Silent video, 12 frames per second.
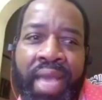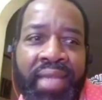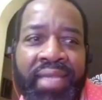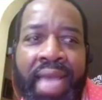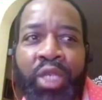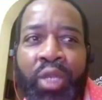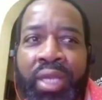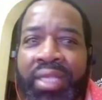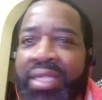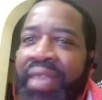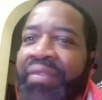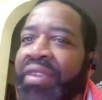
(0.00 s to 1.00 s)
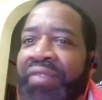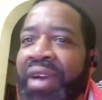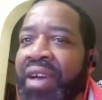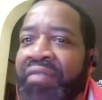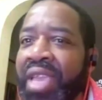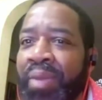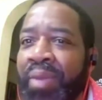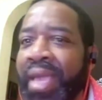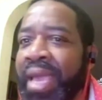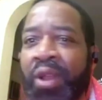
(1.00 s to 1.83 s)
actually a 75-year plan.